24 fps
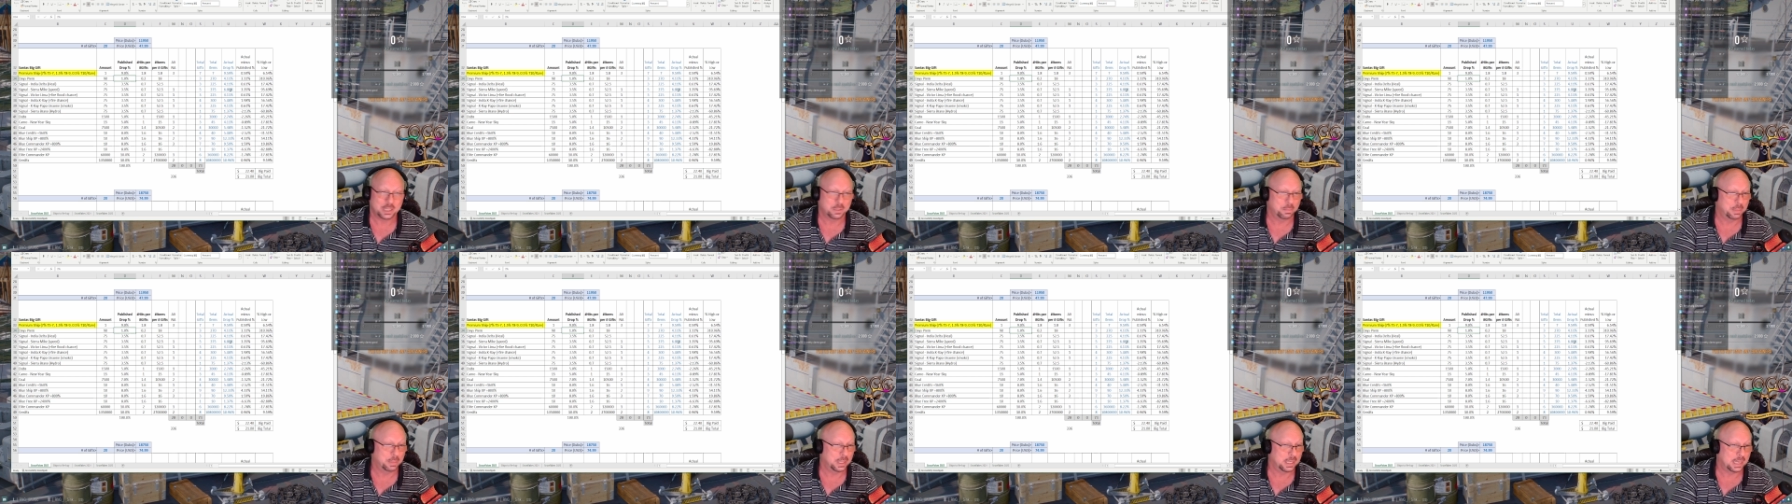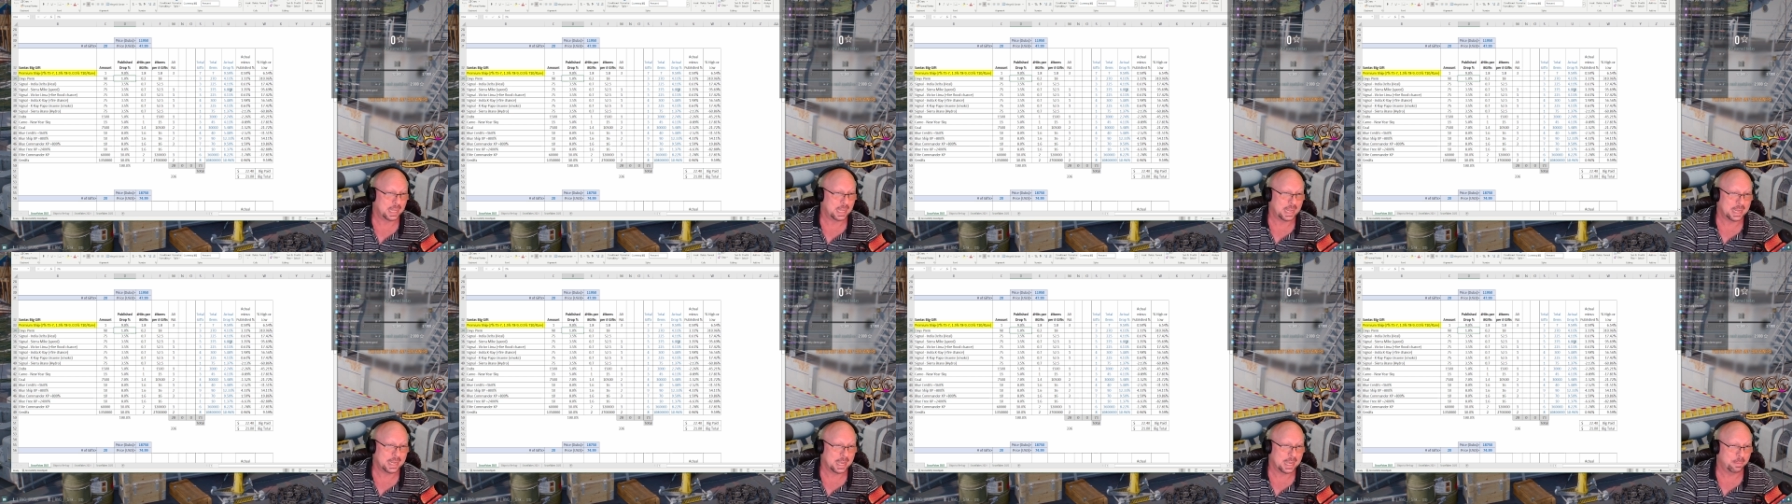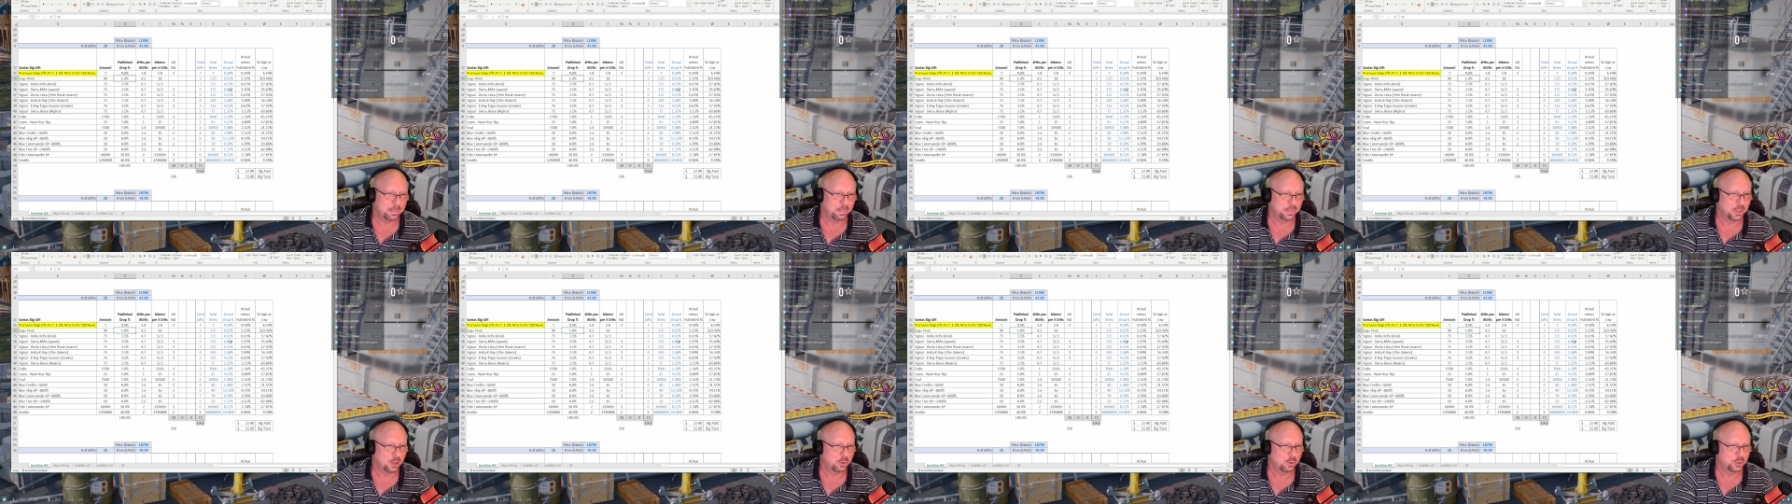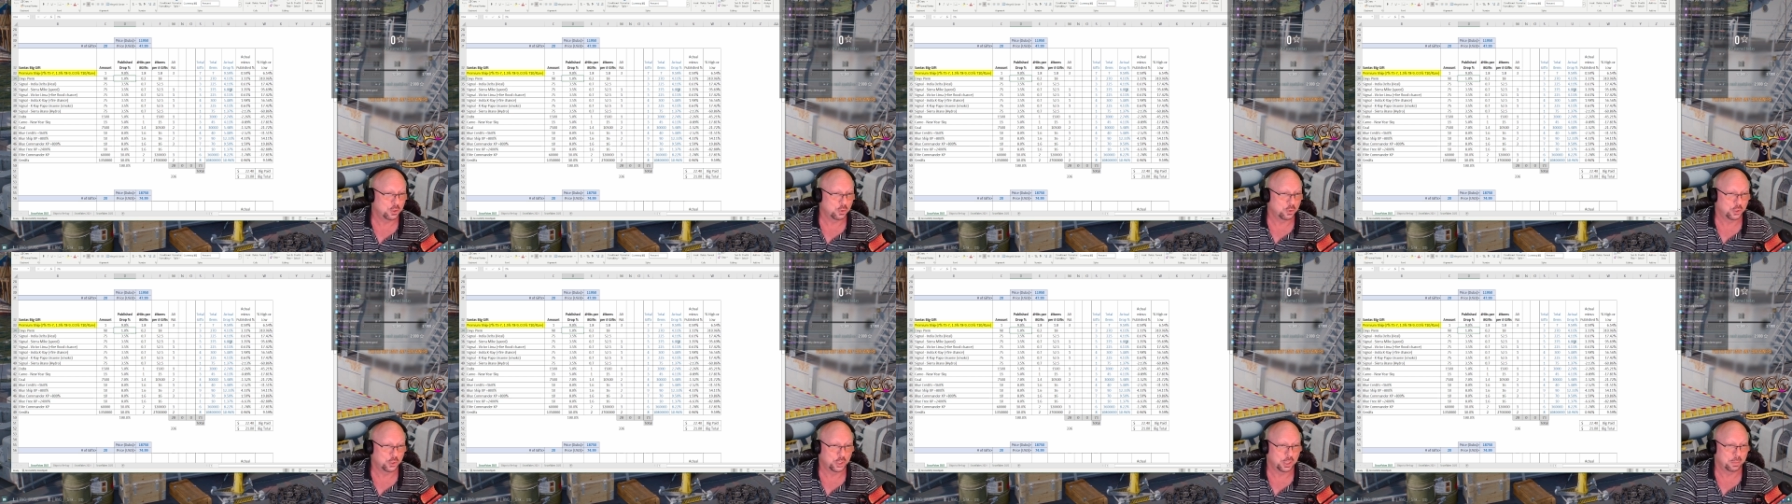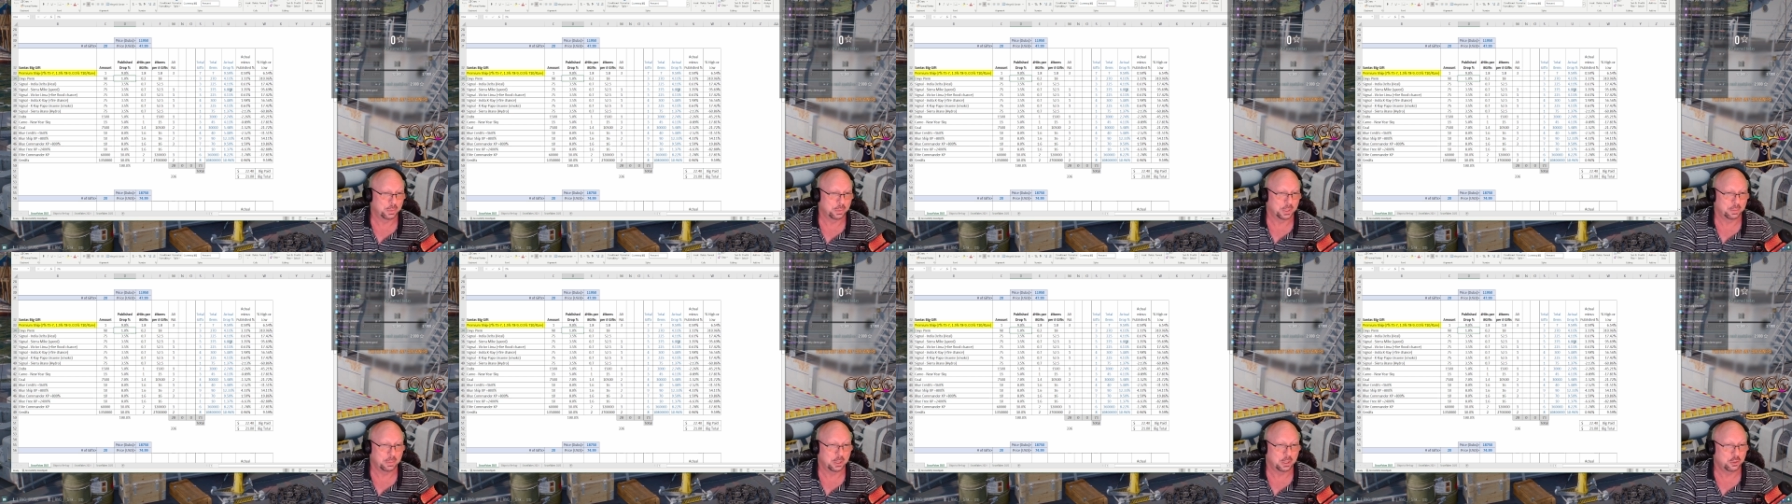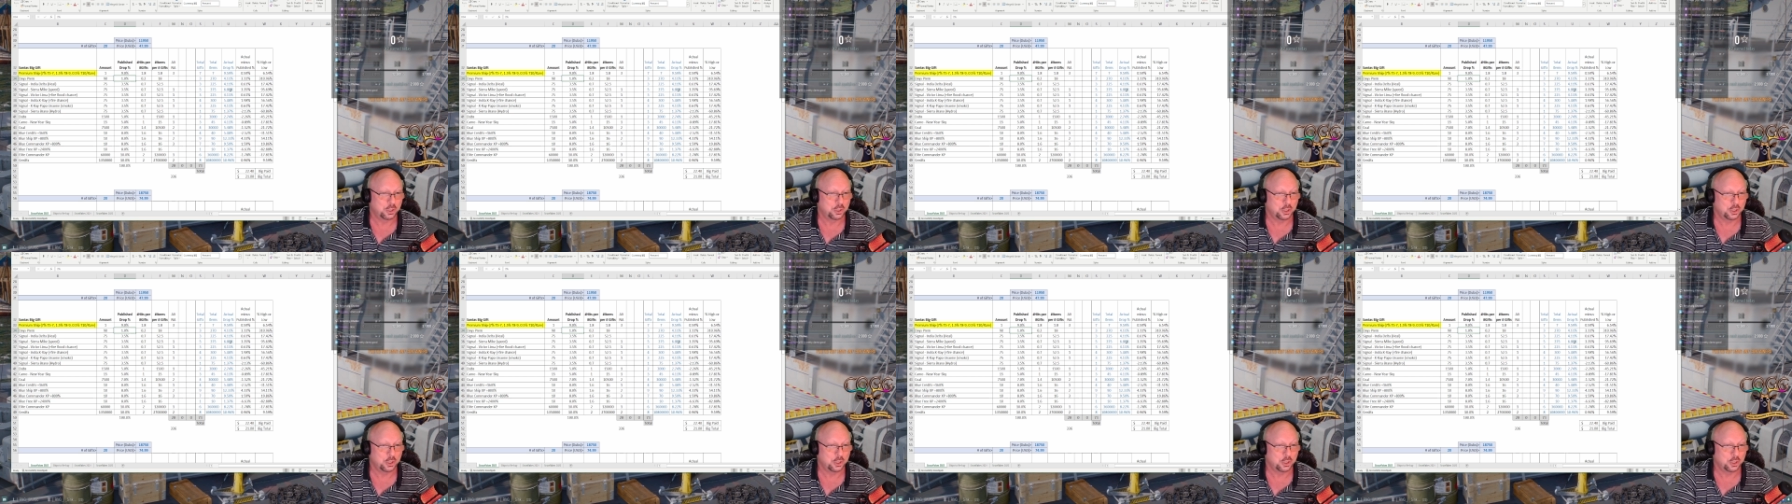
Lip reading: but hey, those are some of the most